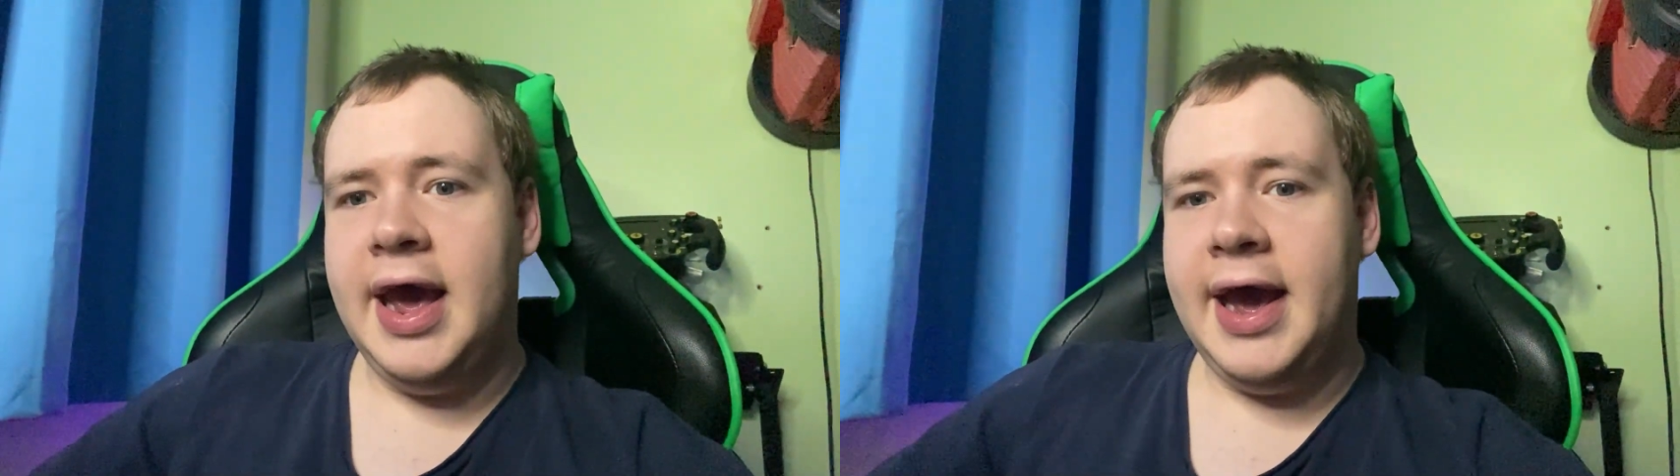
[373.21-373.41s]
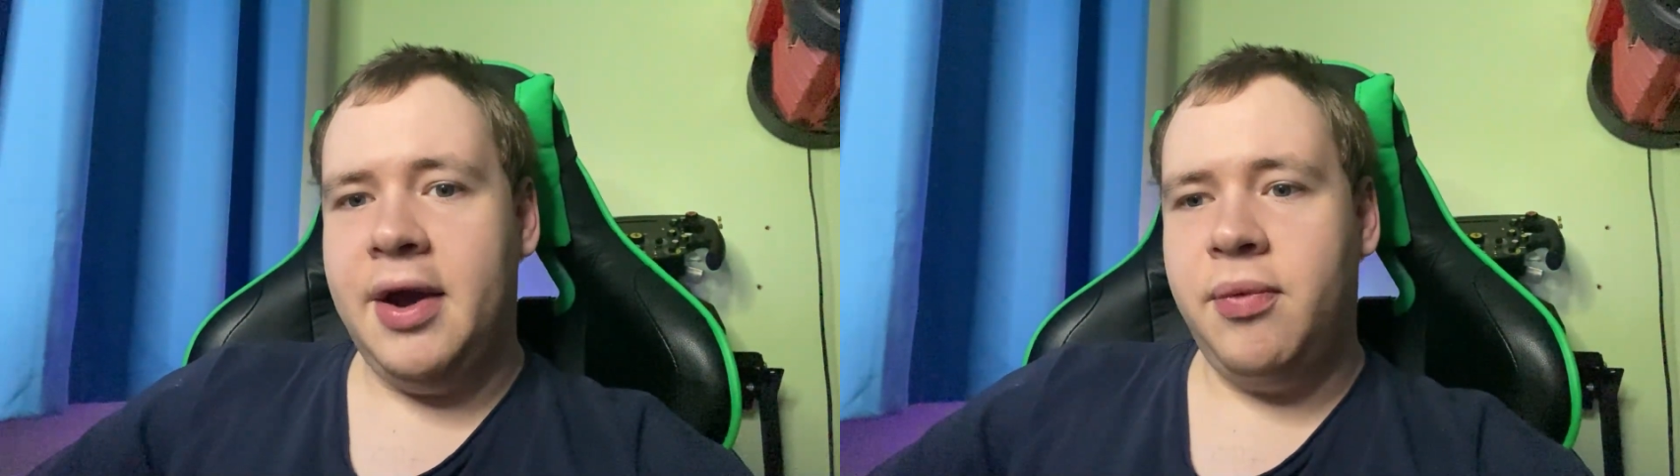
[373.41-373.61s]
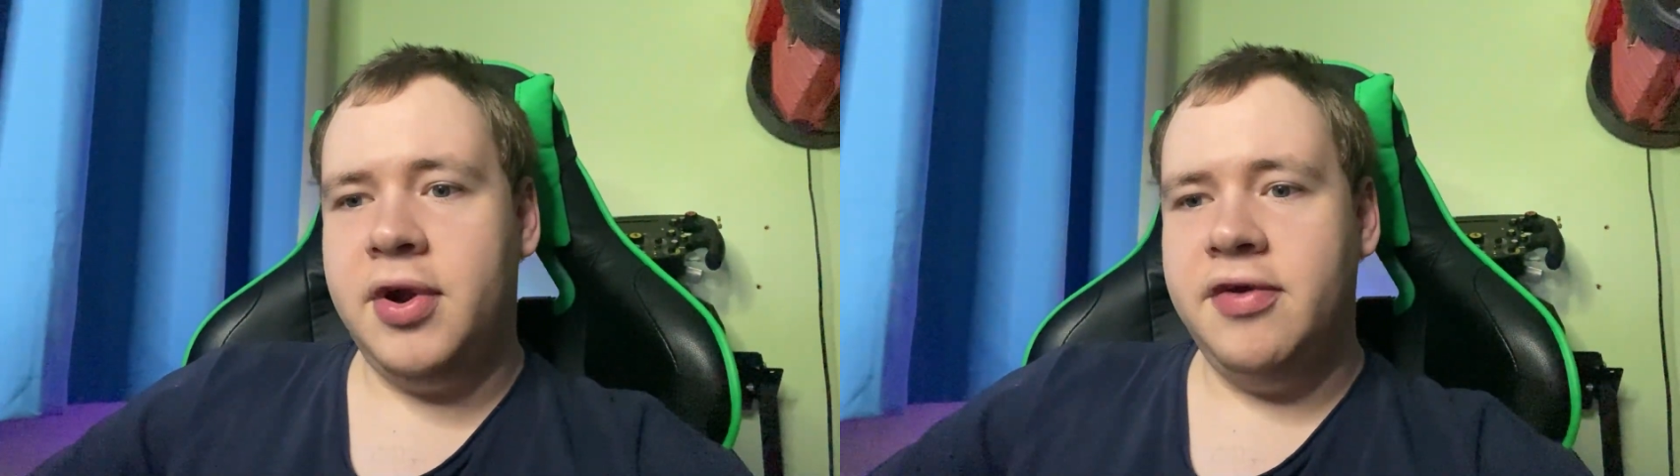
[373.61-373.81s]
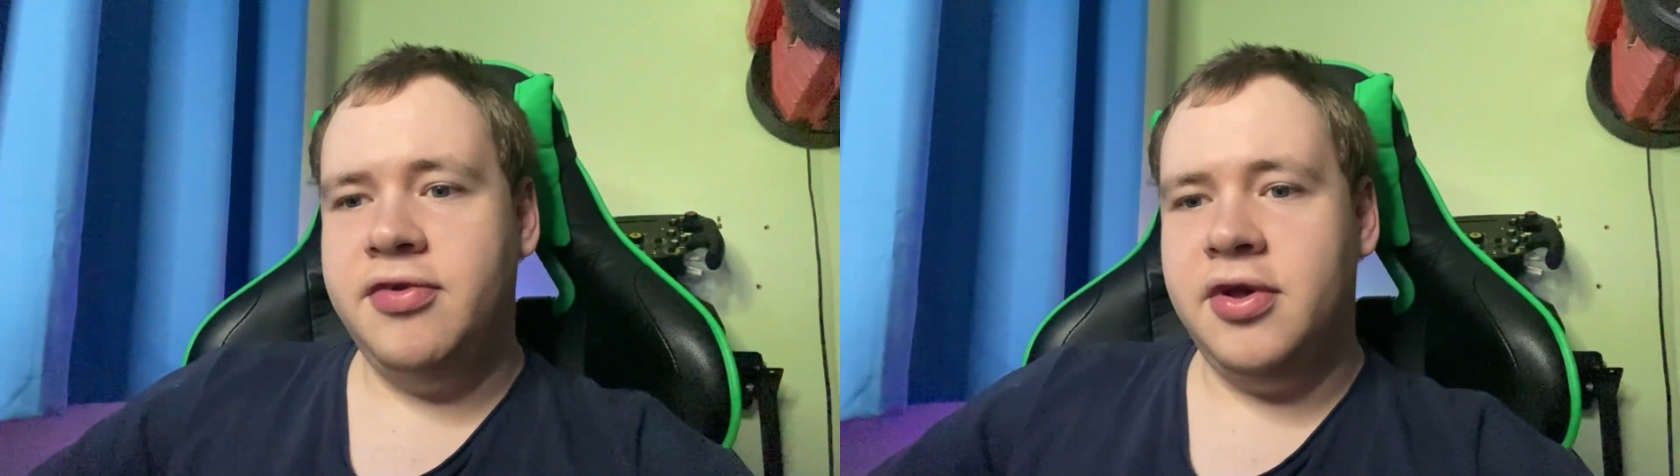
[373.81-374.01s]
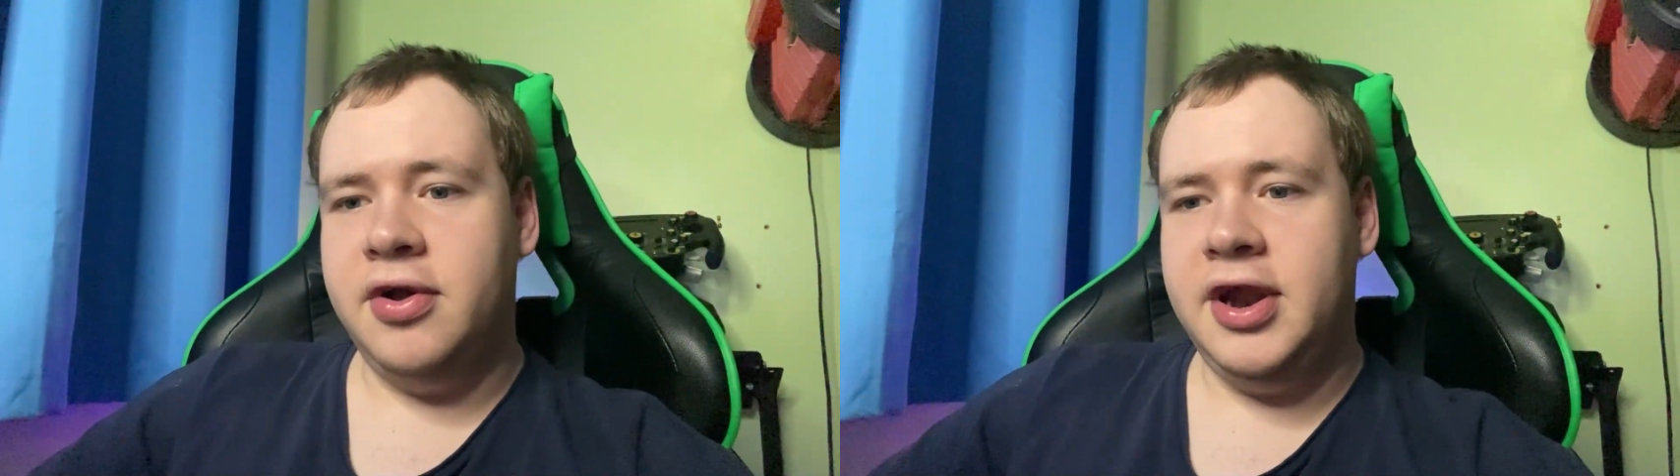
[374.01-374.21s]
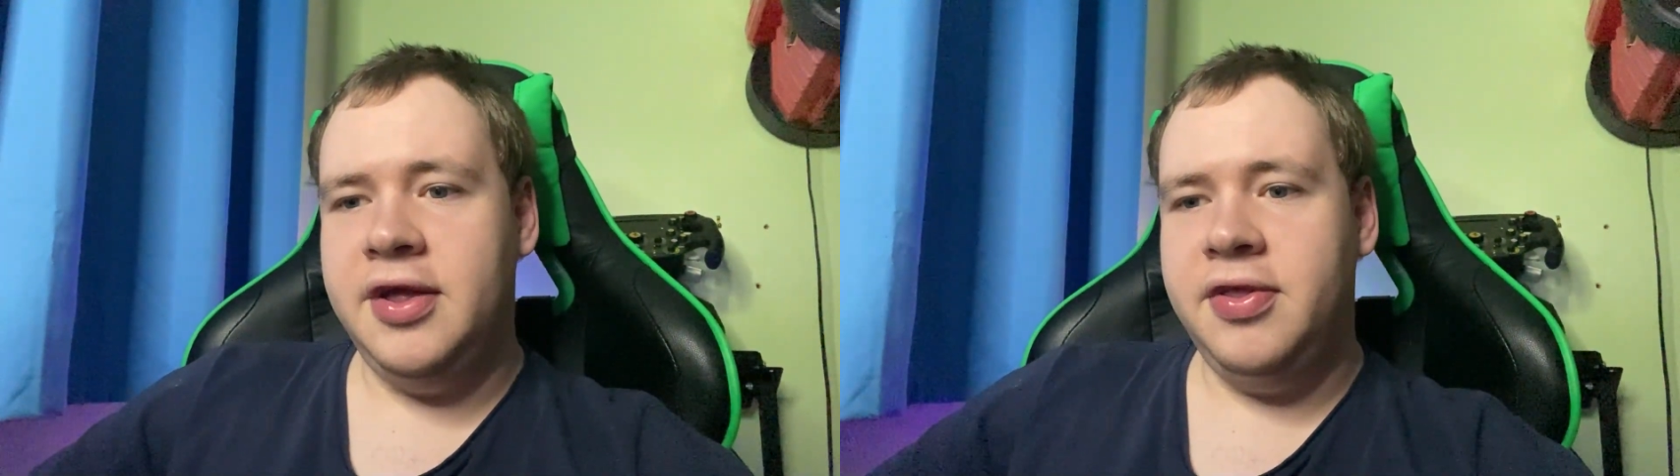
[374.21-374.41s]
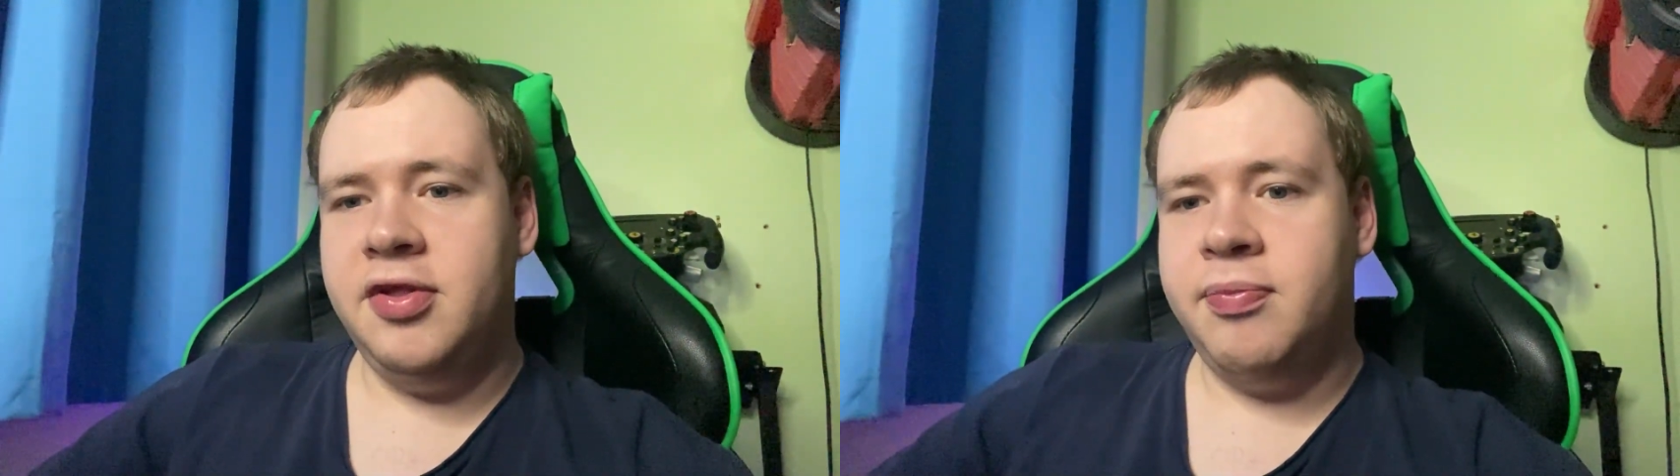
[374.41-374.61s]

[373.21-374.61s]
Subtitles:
And what I've done in this